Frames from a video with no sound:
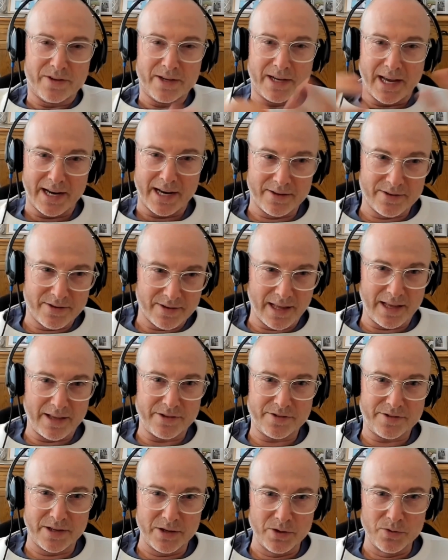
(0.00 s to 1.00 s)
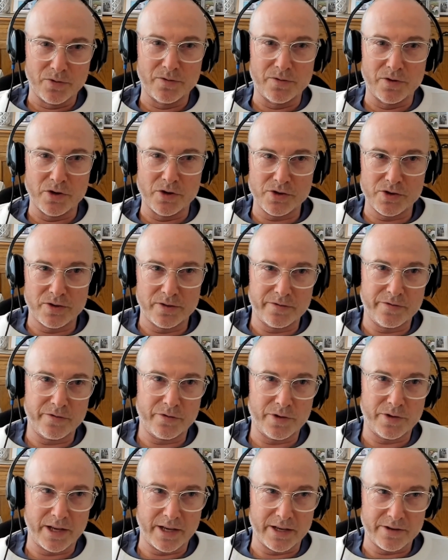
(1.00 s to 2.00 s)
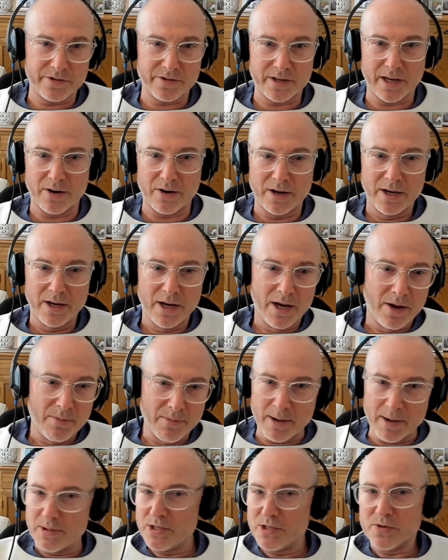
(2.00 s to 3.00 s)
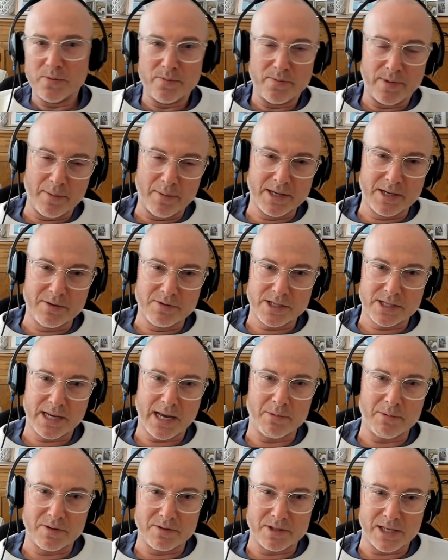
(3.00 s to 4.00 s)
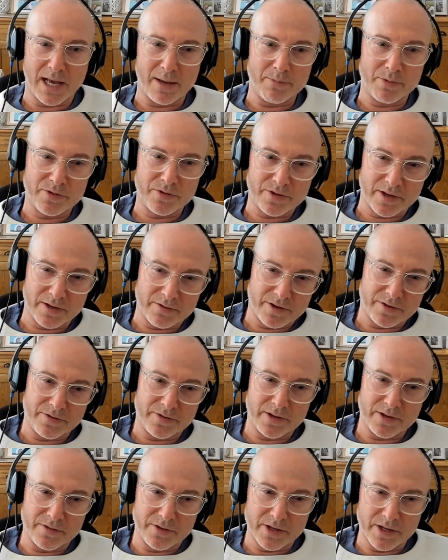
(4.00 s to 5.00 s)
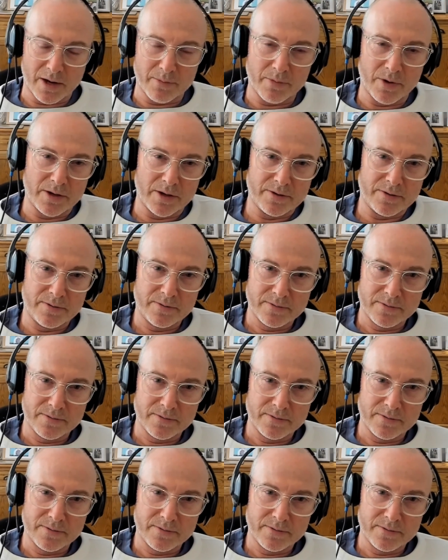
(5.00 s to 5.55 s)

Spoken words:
to get into that single version for their CRM. Maybe give us a couple of examples, Siva, if you don't mind.